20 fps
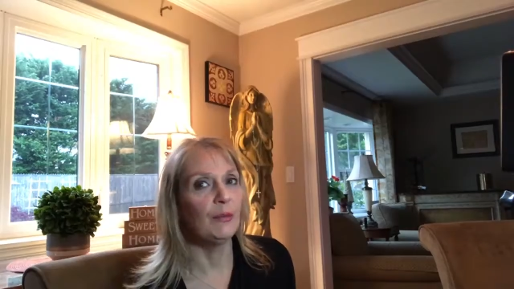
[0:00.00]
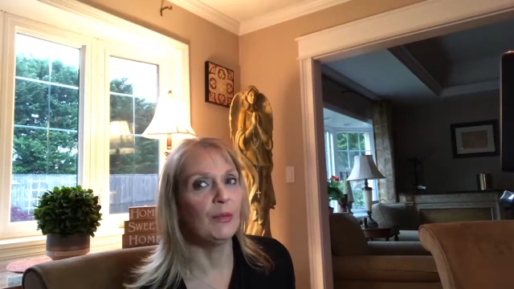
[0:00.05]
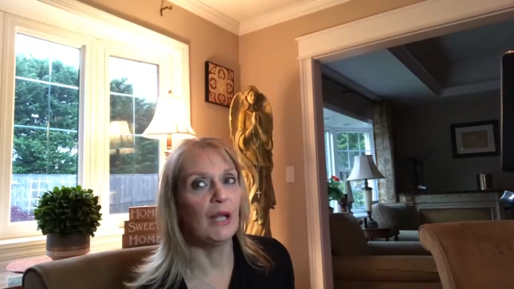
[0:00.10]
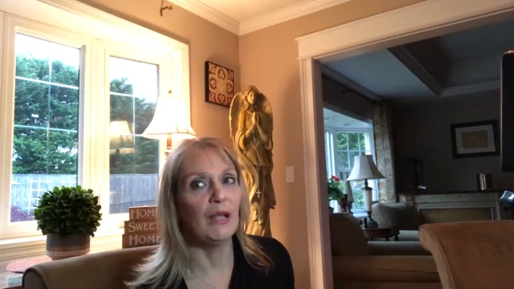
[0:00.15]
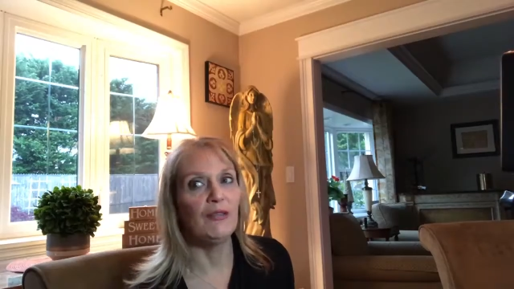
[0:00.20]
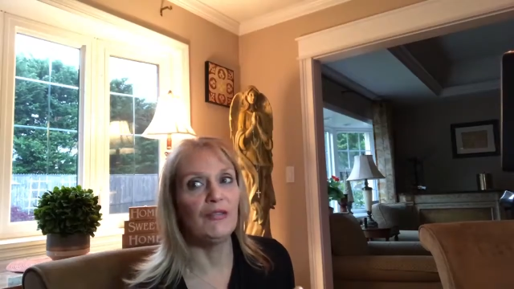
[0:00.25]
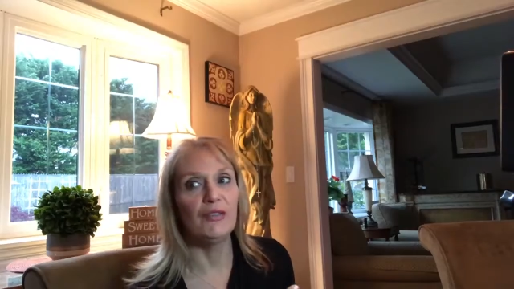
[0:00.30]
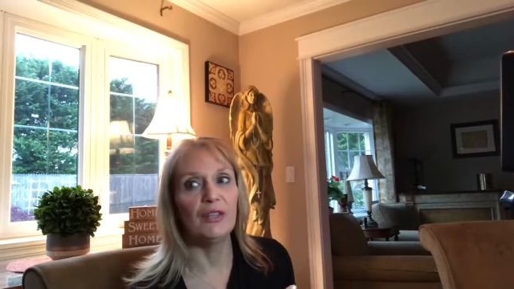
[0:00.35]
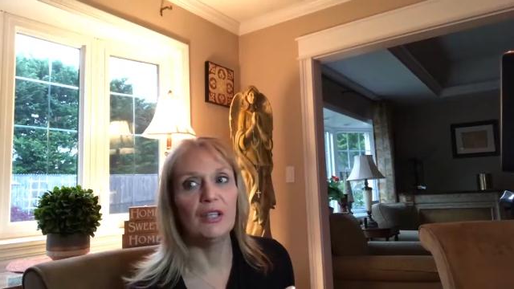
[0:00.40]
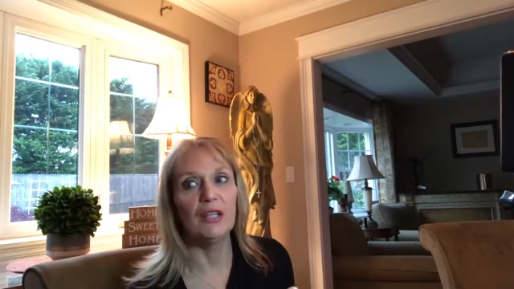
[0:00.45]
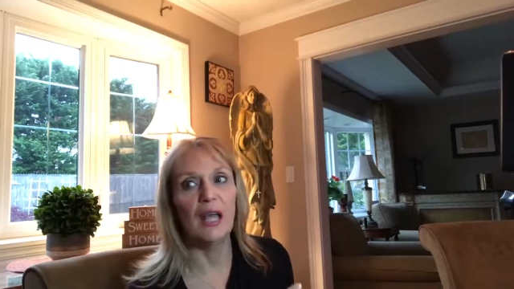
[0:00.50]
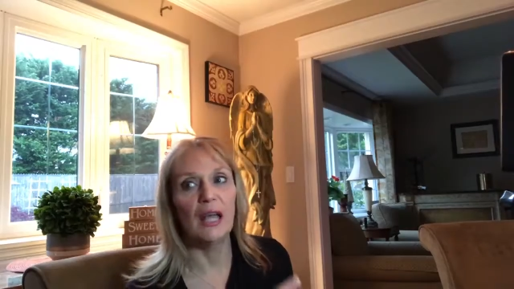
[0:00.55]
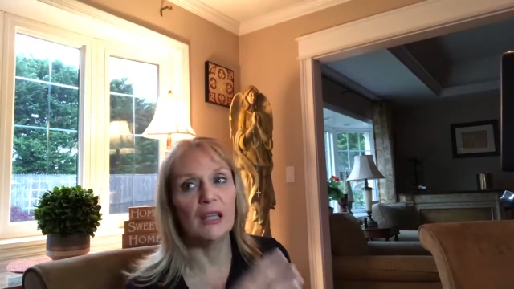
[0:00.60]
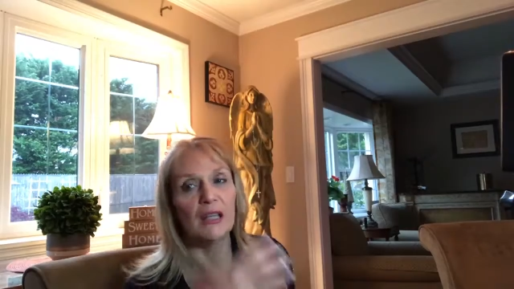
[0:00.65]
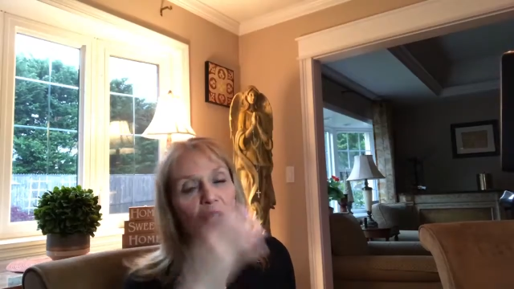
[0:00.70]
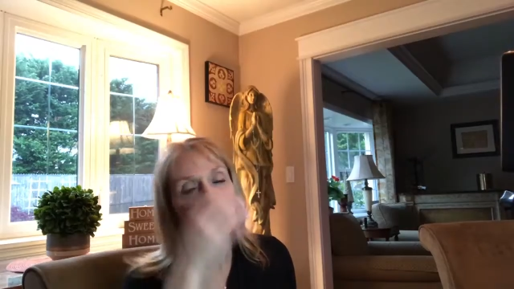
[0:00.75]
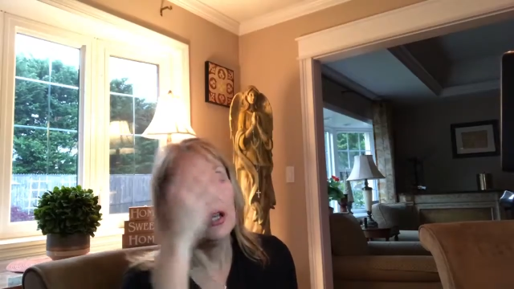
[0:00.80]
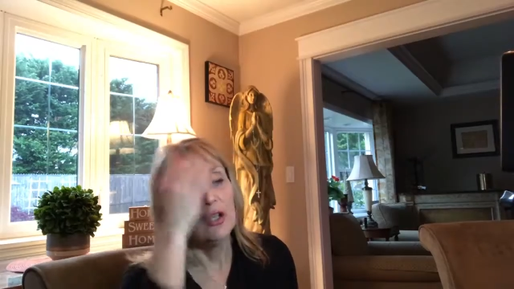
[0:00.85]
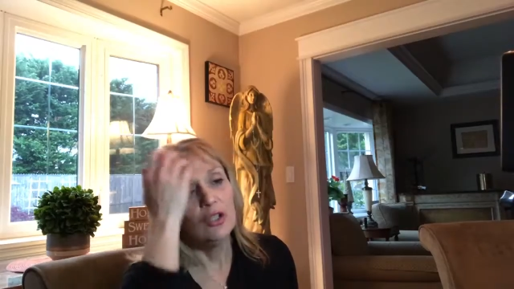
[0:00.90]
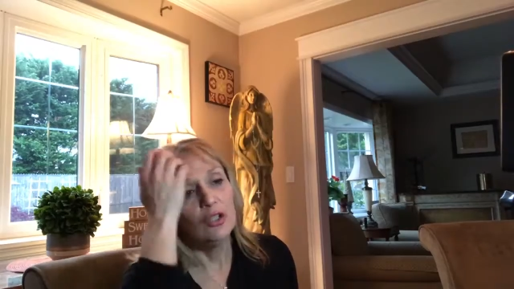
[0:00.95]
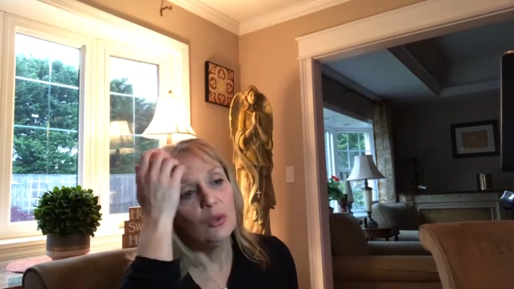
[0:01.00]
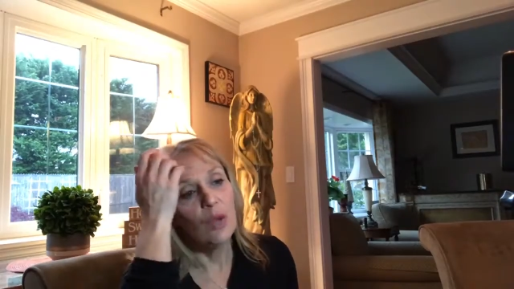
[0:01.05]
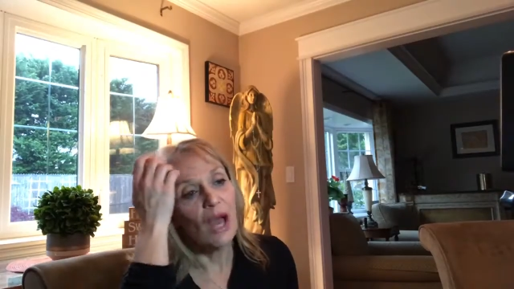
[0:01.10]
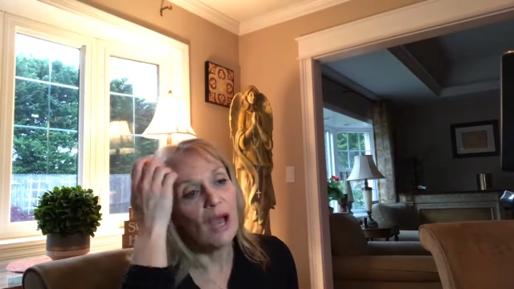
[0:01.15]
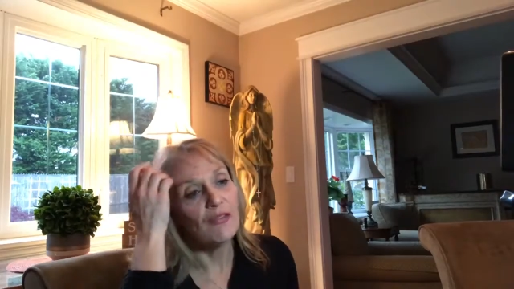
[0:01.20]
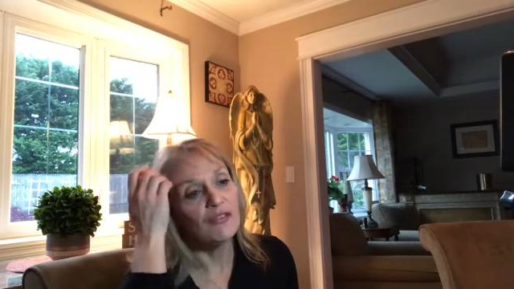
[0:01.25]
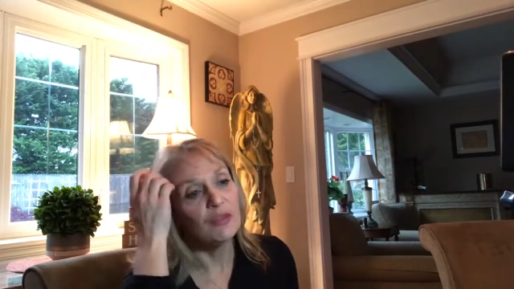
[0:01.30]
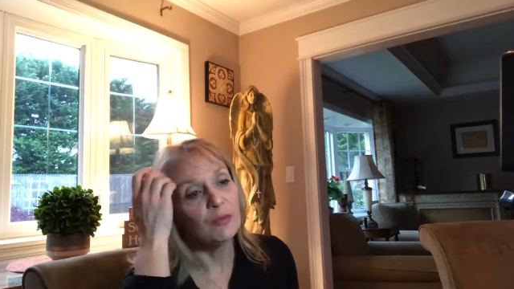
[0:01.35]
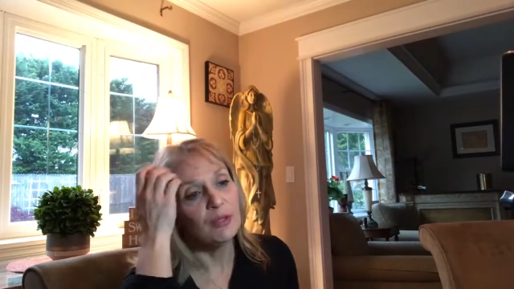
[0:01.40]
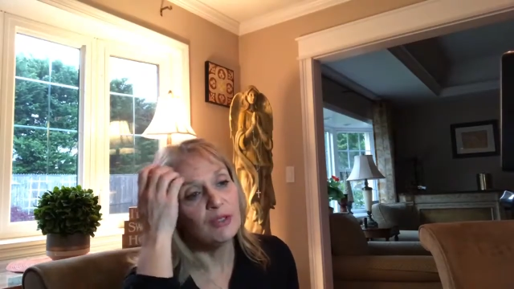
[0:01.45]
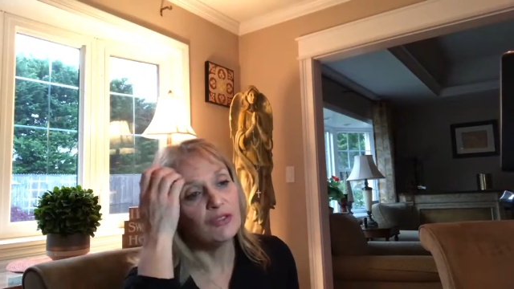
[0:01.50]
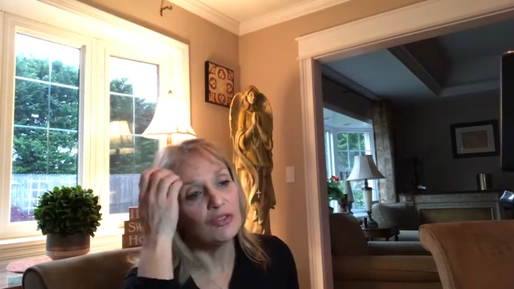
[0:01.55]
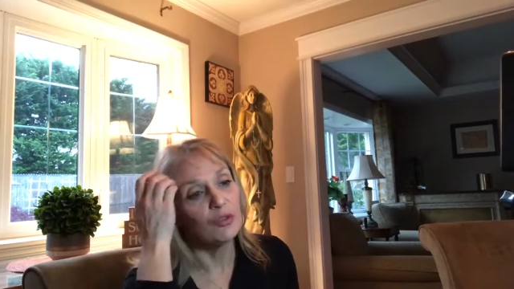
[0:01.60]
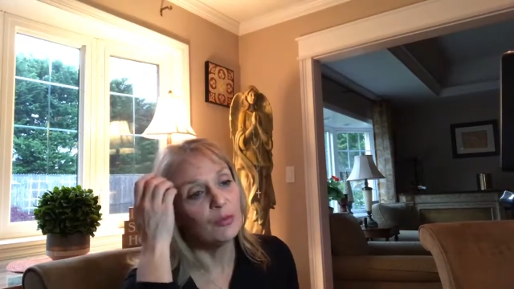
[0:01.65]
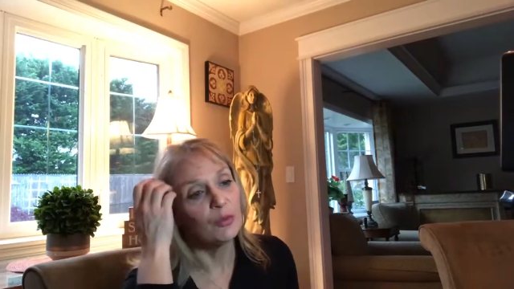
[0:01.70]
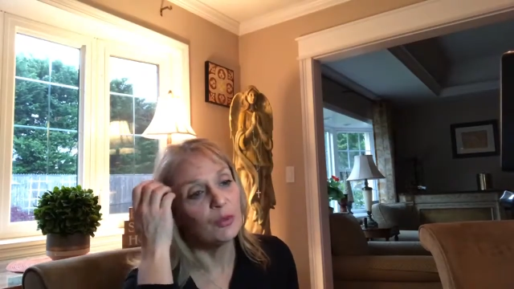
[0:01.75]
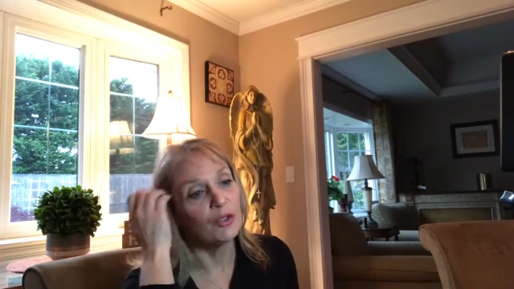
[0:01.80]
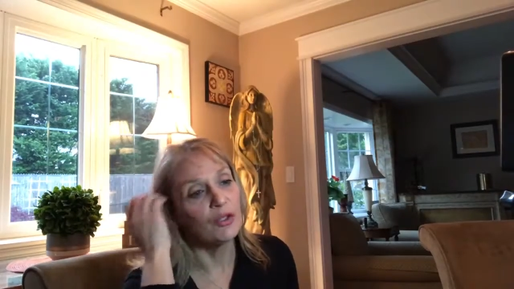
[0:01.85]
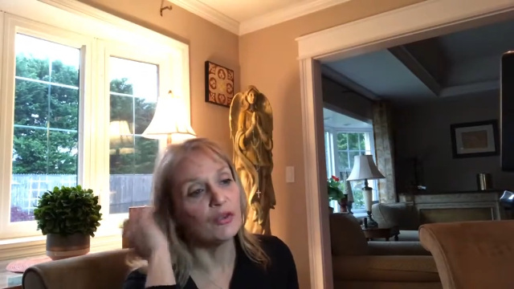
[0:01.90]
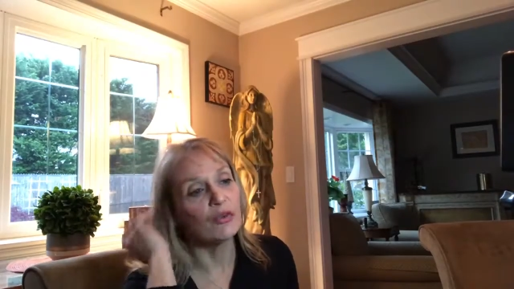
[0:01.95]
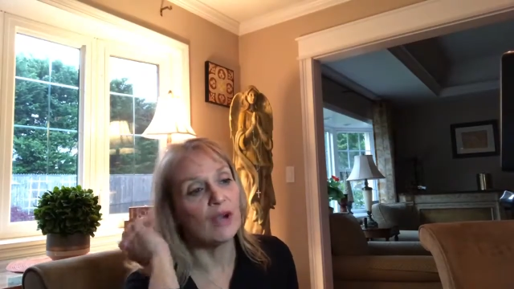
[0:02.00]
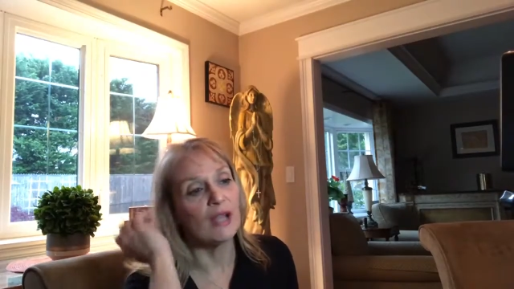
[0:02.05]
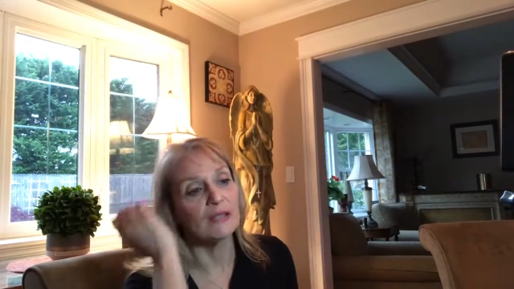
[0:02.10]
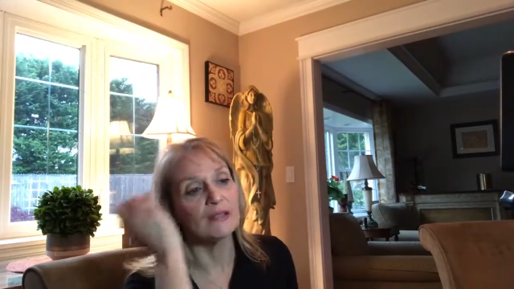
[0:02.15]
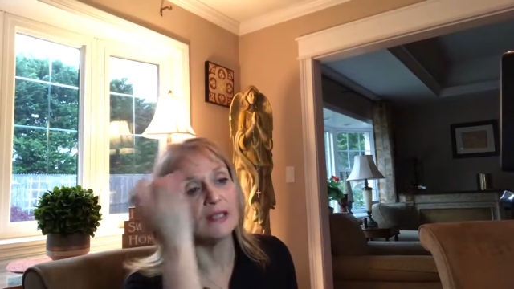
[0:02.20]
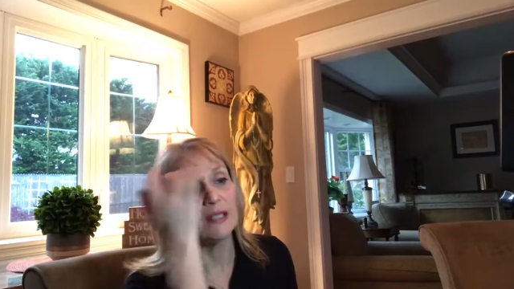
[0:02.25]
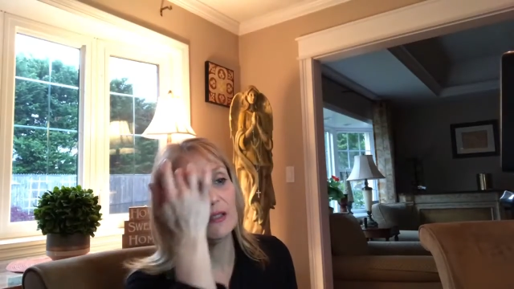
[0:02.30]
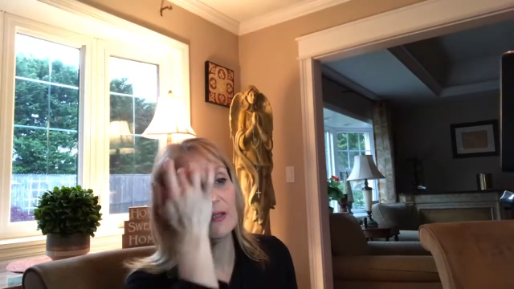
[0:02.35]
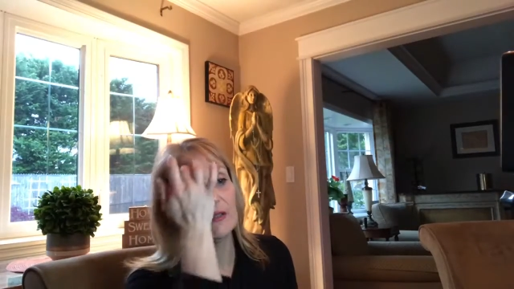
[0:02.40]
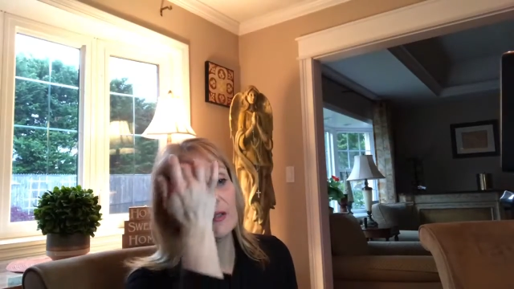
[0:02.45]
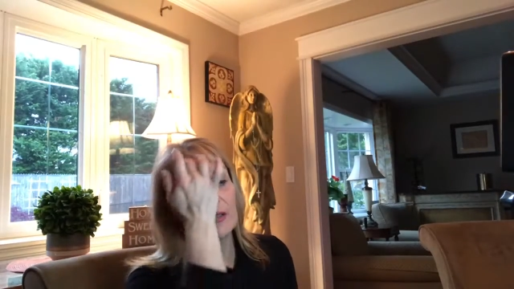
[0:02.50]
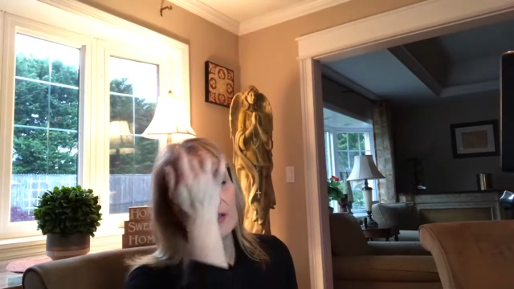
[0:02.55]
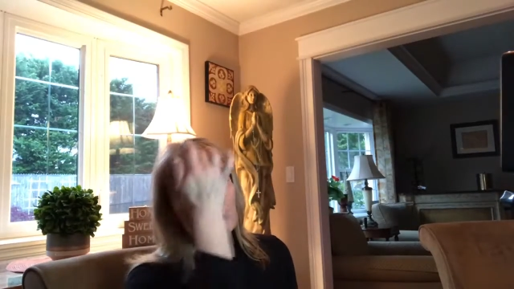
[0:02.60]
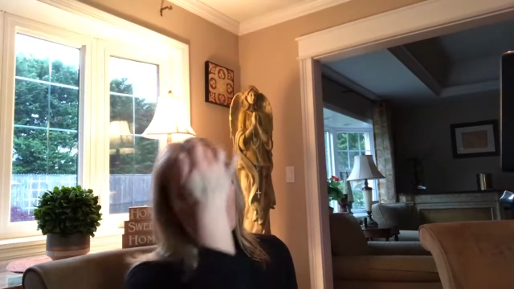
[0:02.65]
but I feel like you have to be super aggressive.